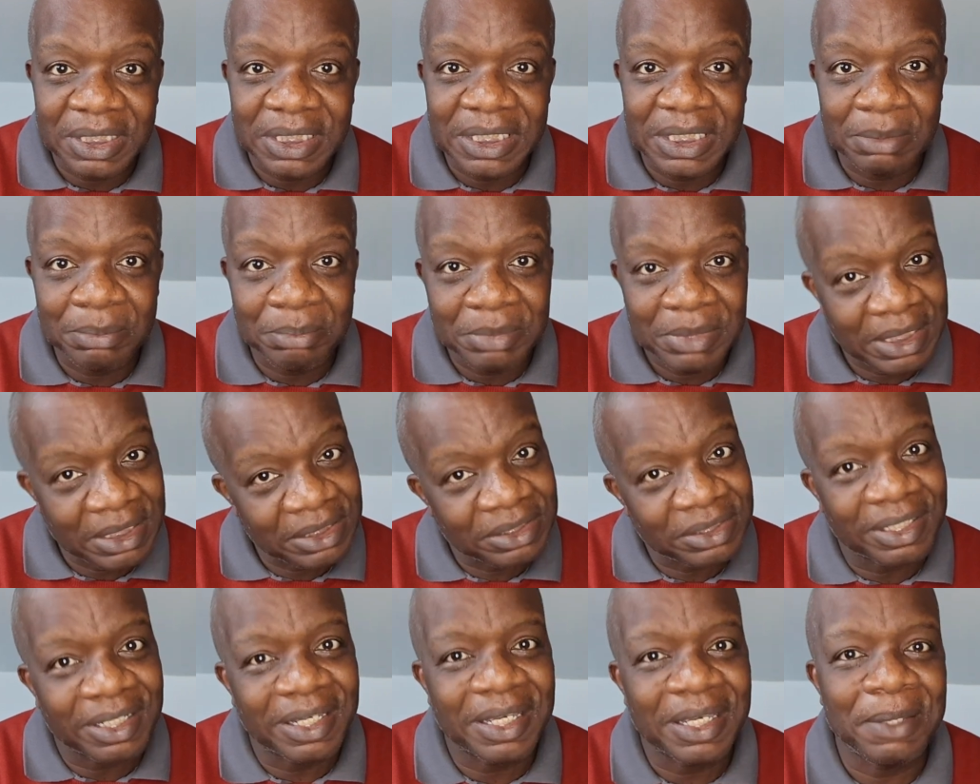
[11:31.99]
In the
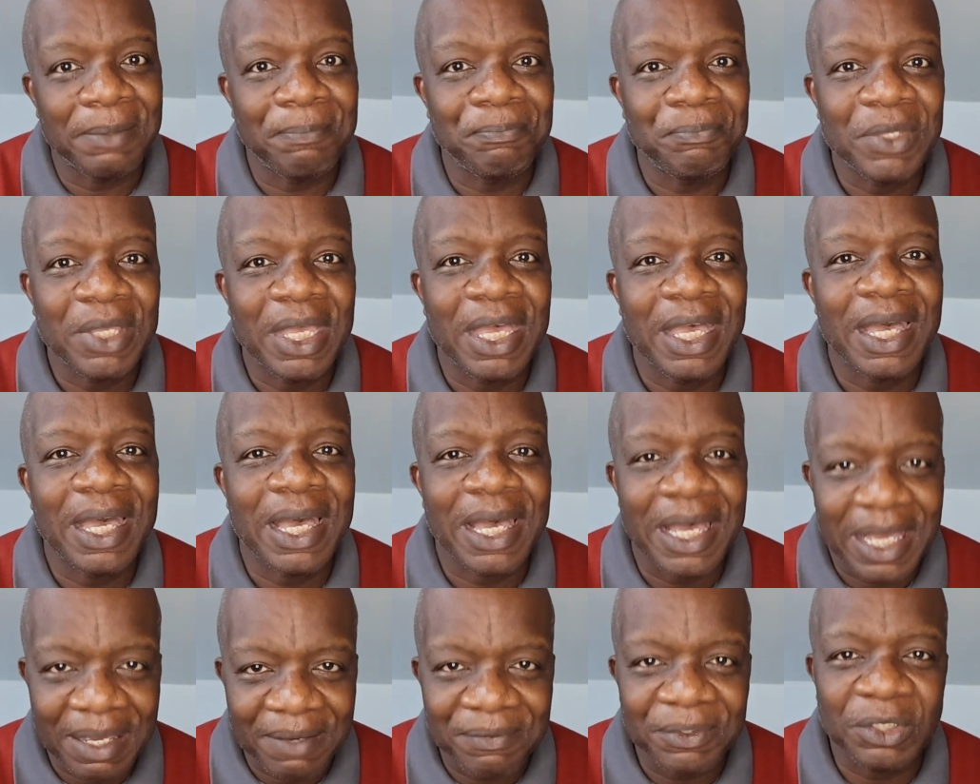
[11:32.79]
meantime,
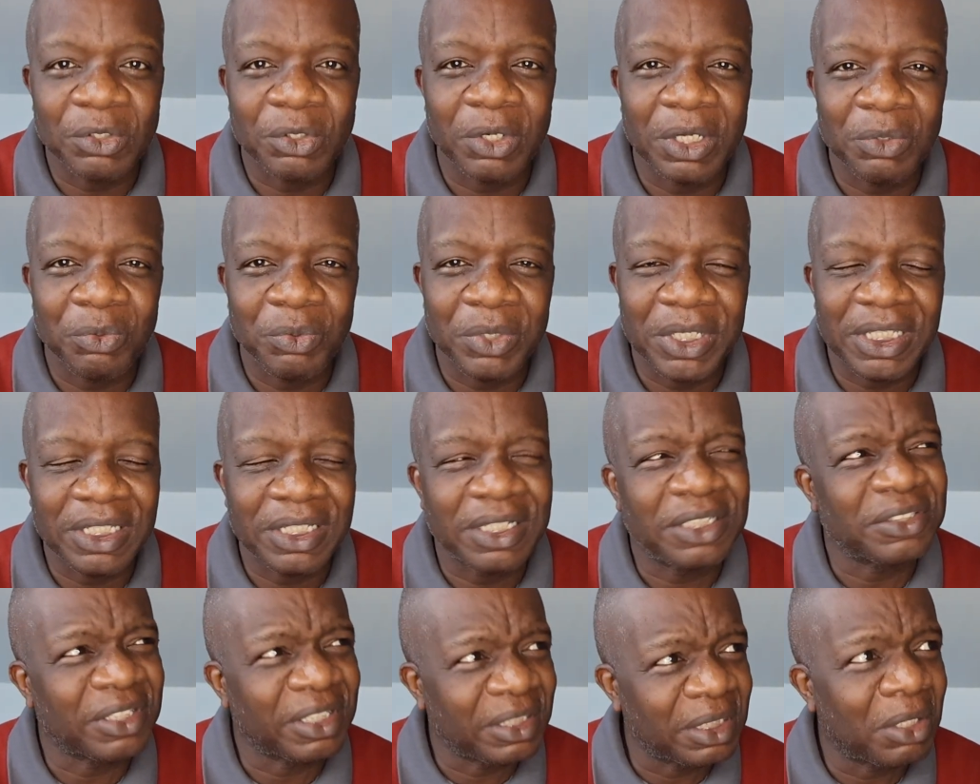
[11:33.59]
have a great week,
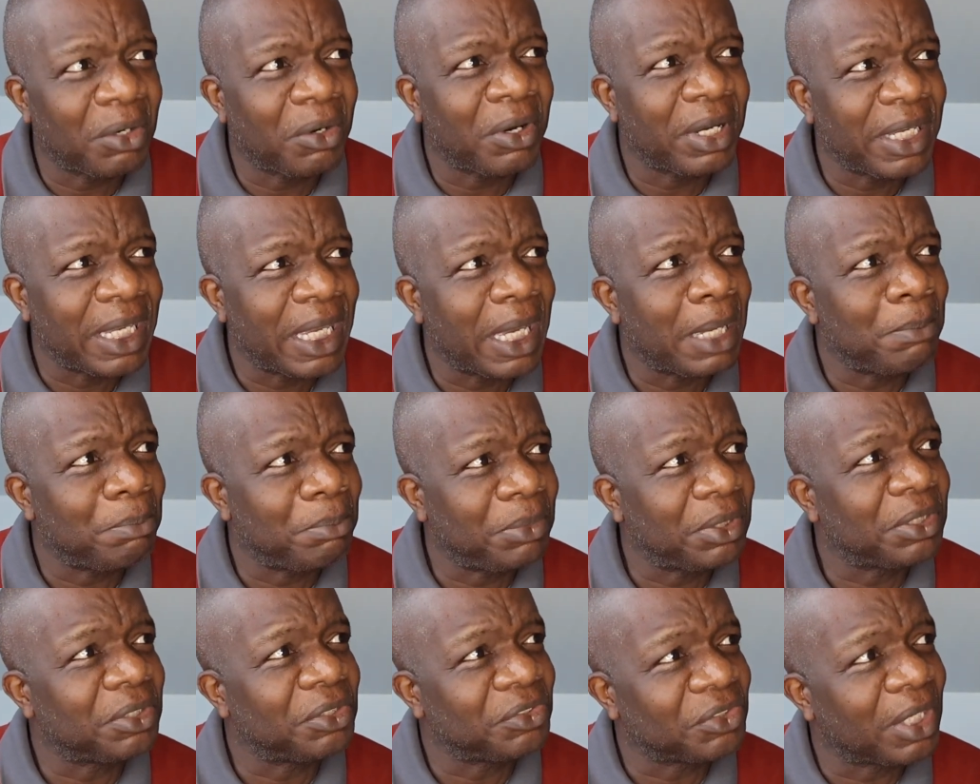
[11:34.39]
because I know I am,
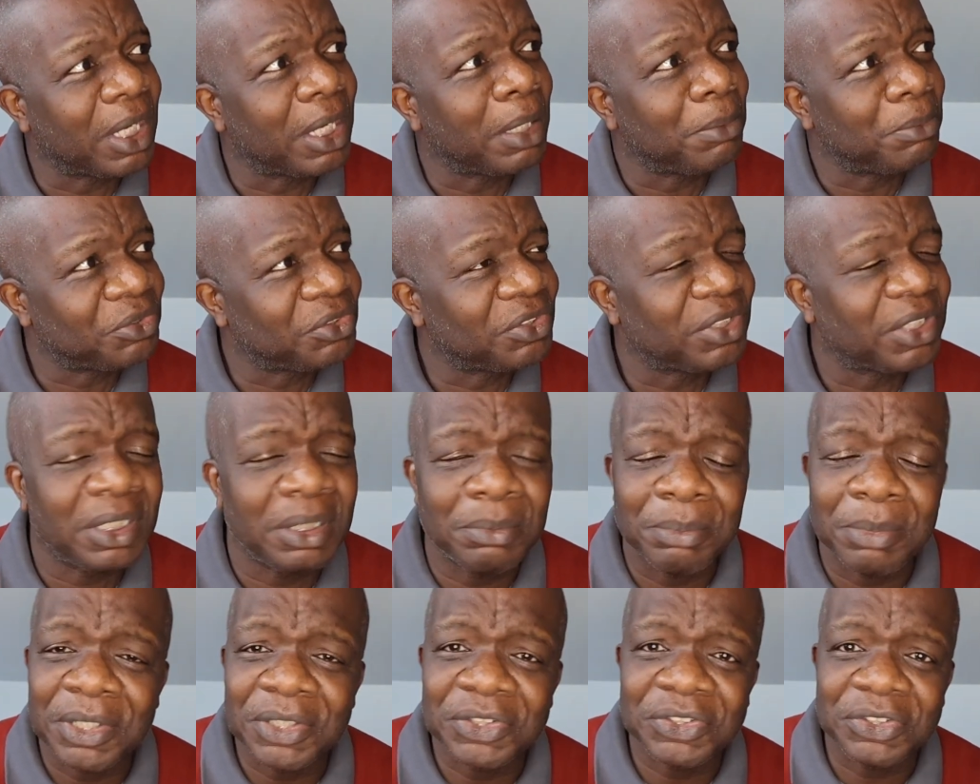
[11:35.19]
because I am sunning
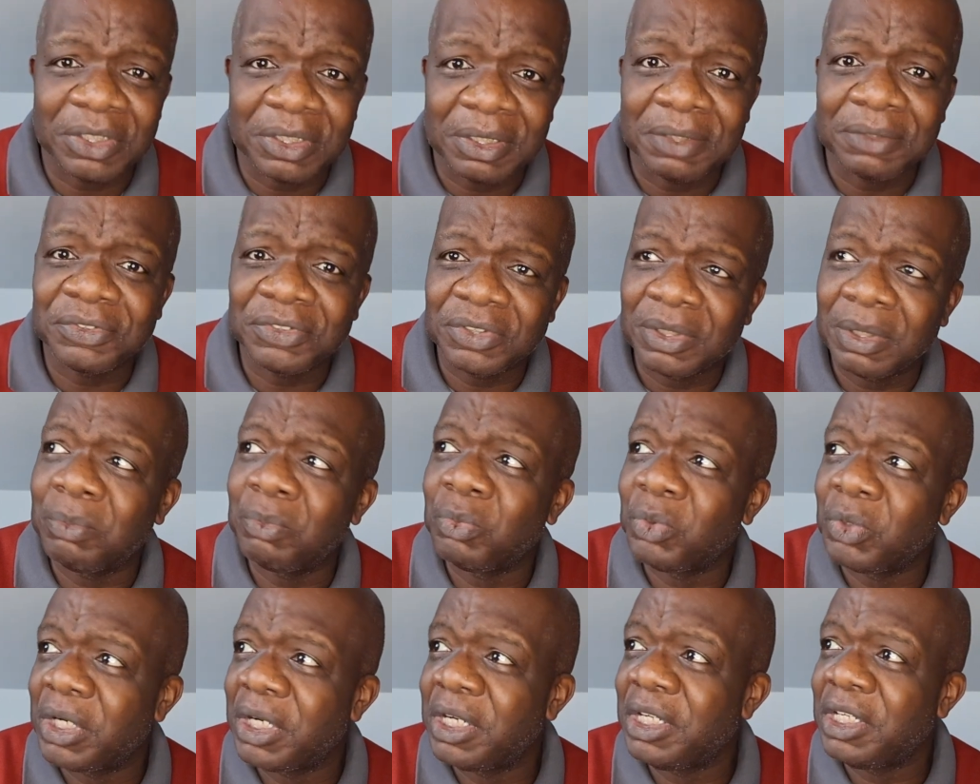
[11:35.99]
myself
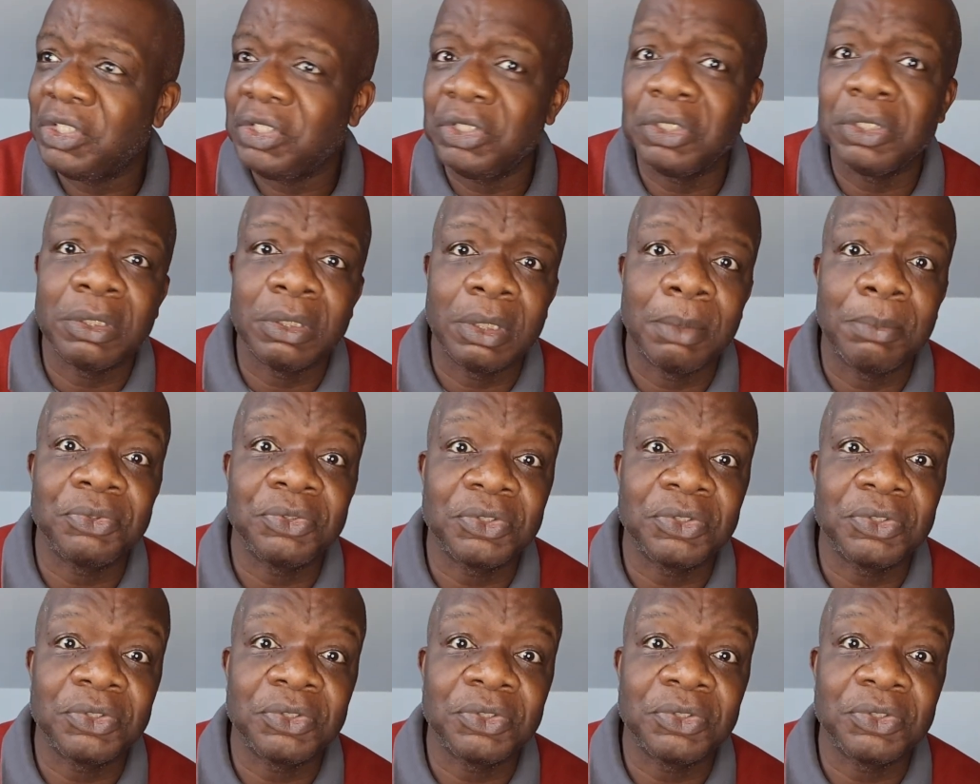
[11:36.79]
somewhere in Europe.